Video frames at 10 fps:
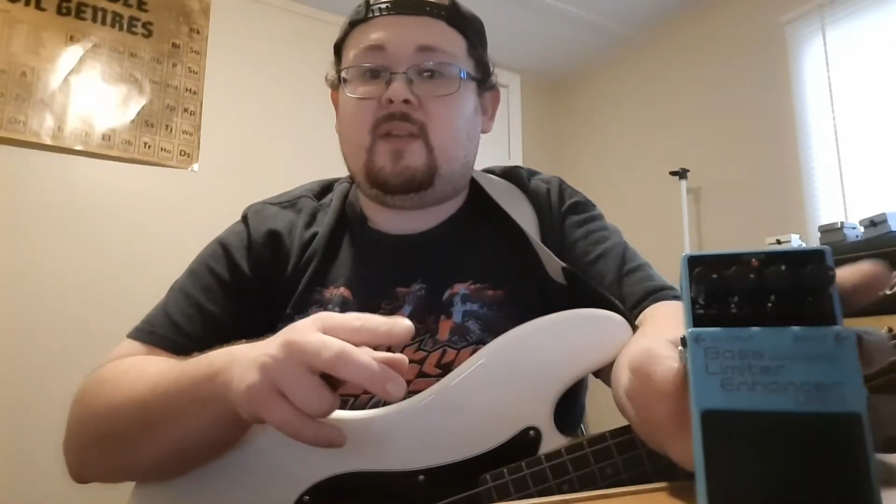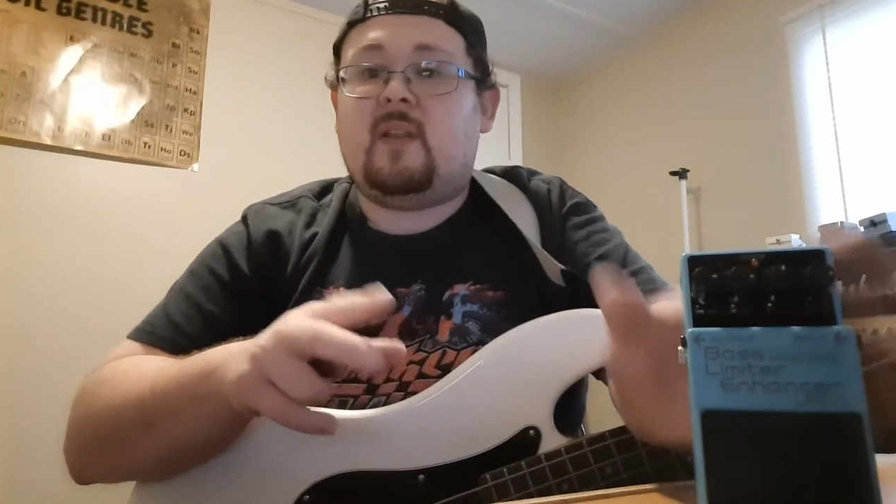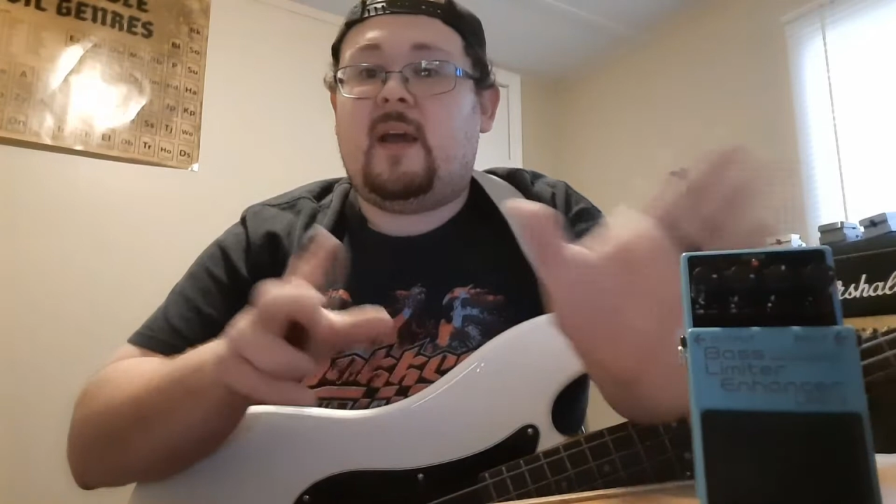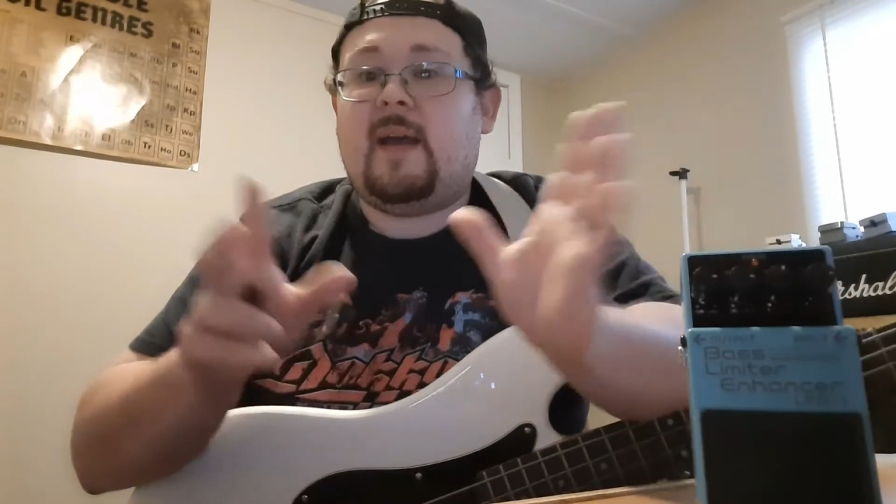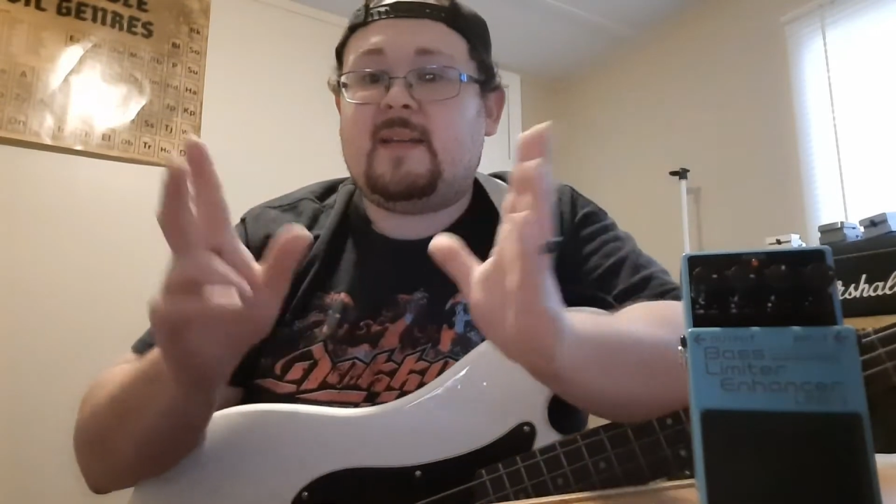the
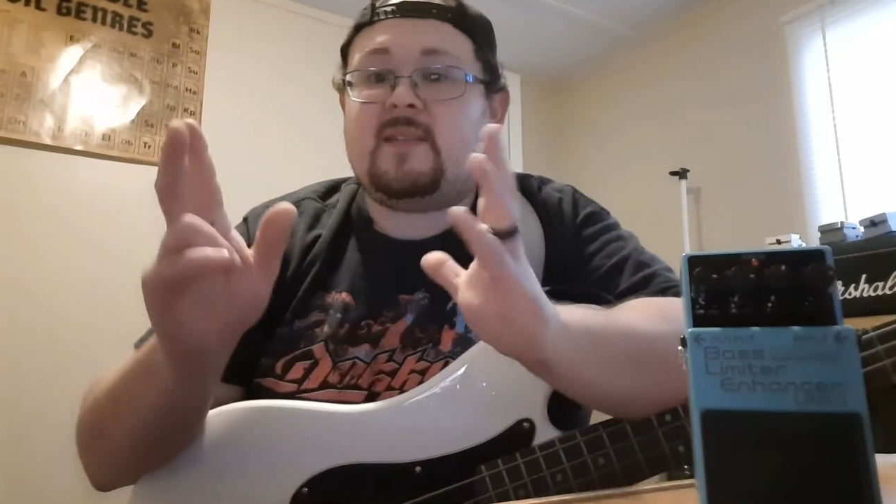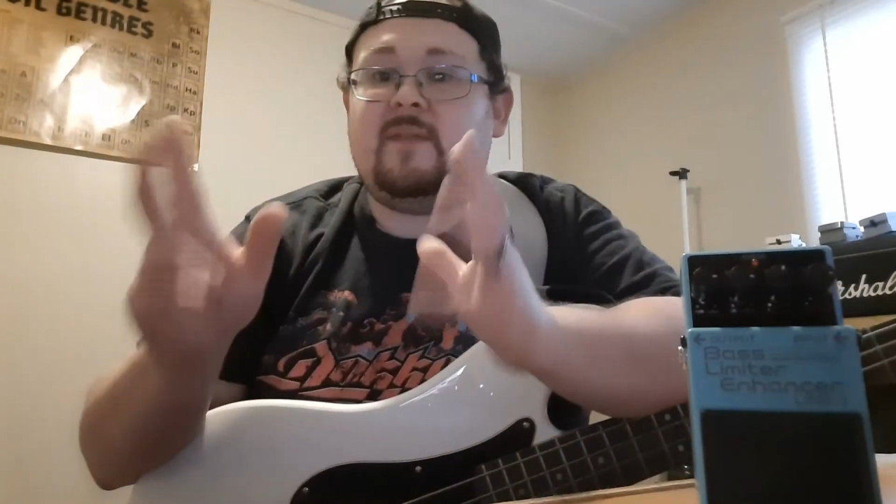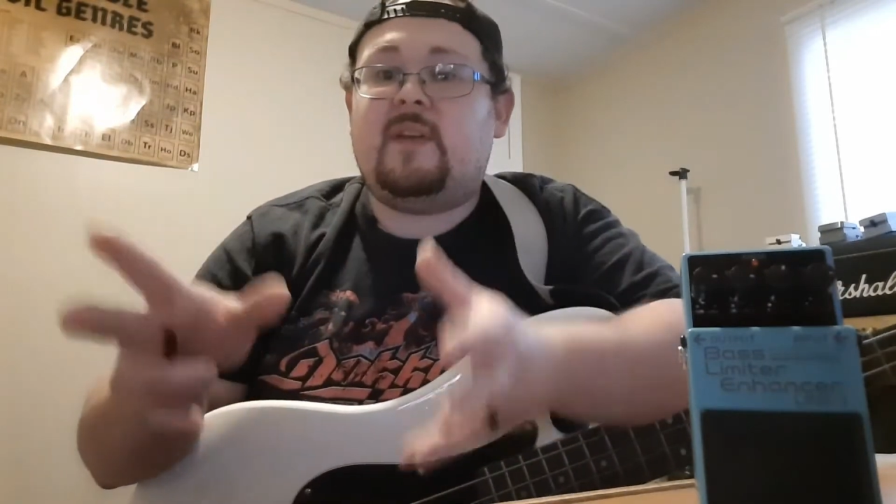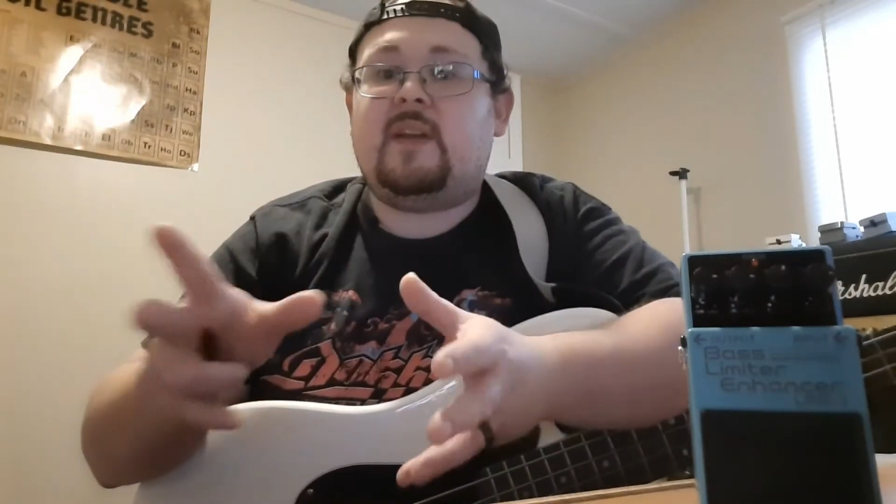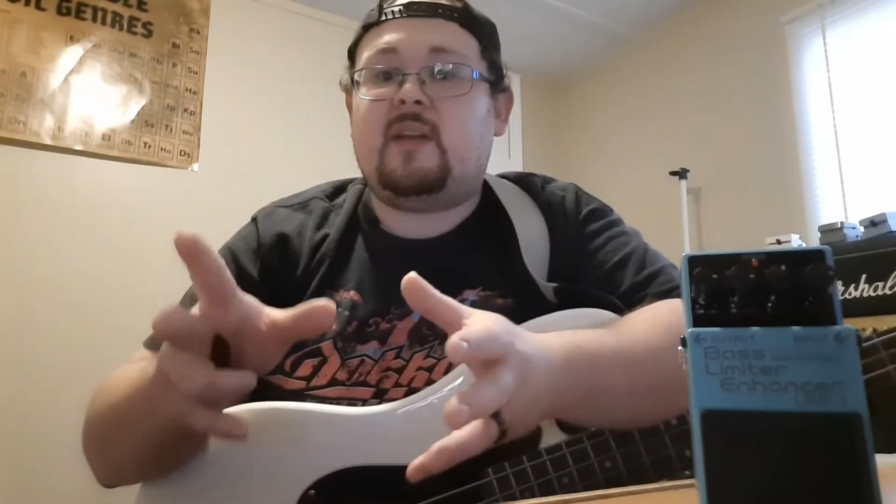last
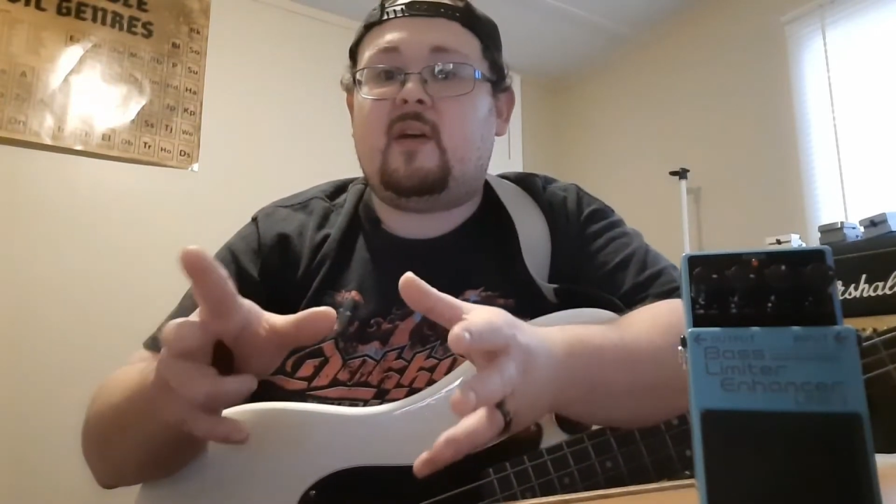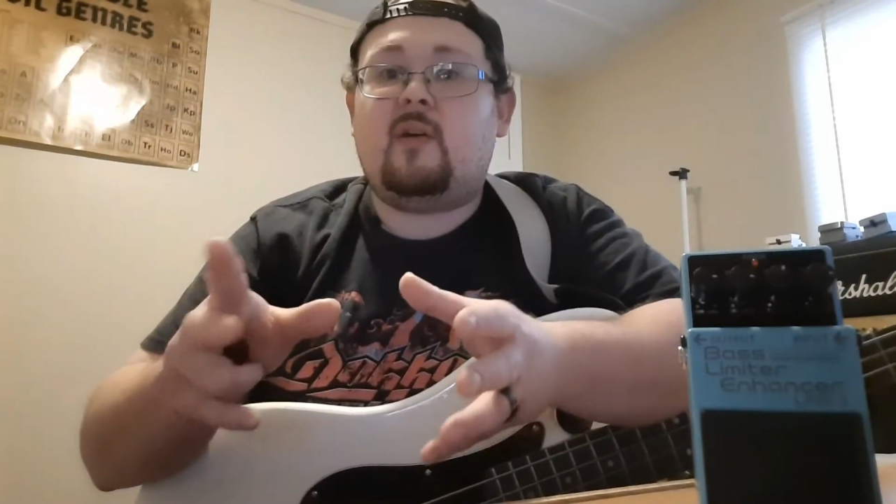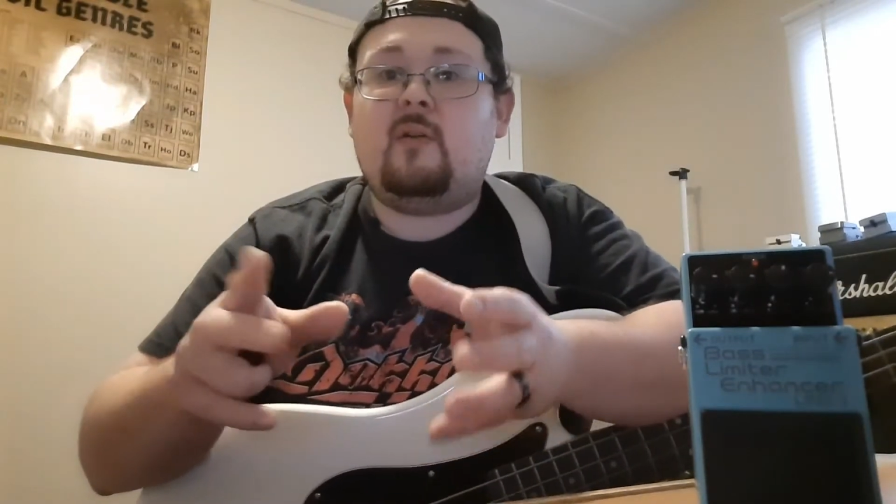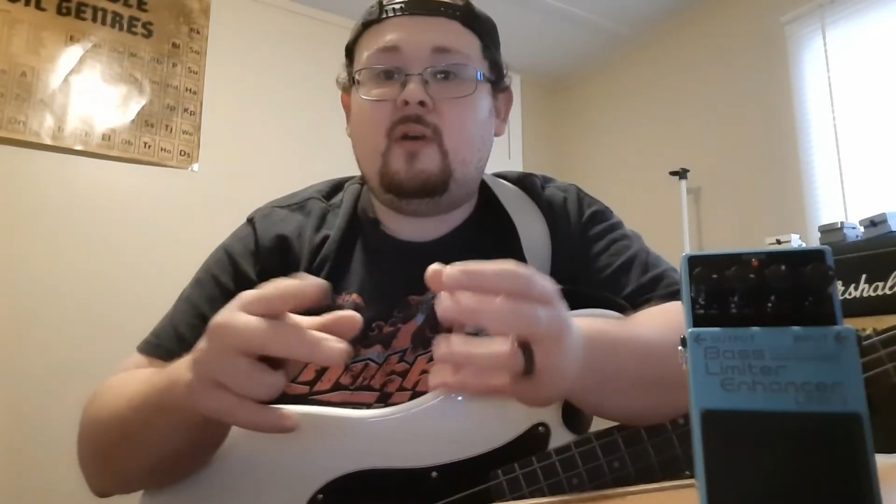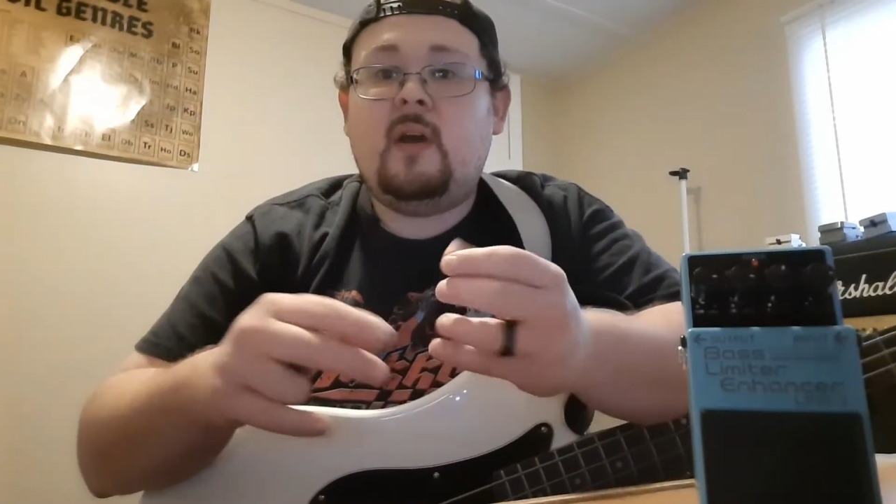
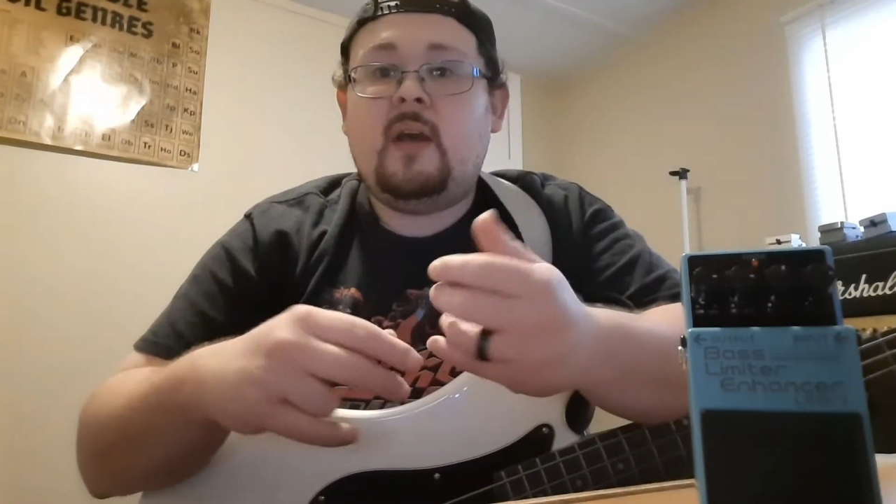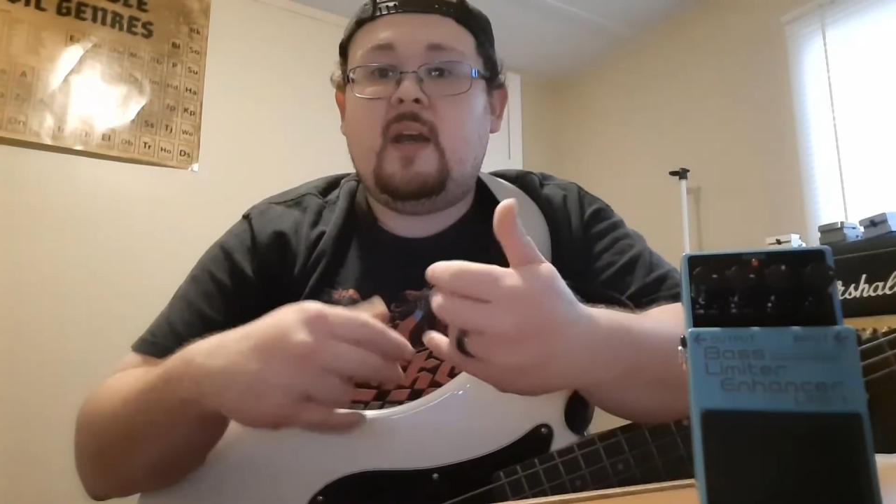video